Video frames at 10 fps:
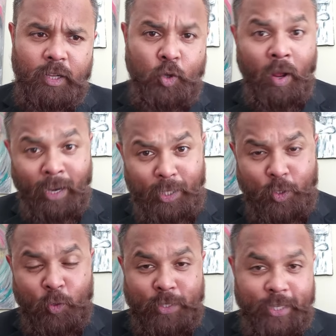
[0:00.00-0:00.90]
So,
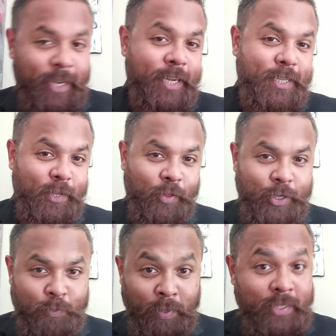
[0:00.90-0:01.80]
unless you taste
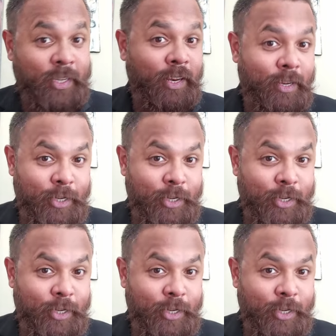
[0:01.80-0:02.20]
this particular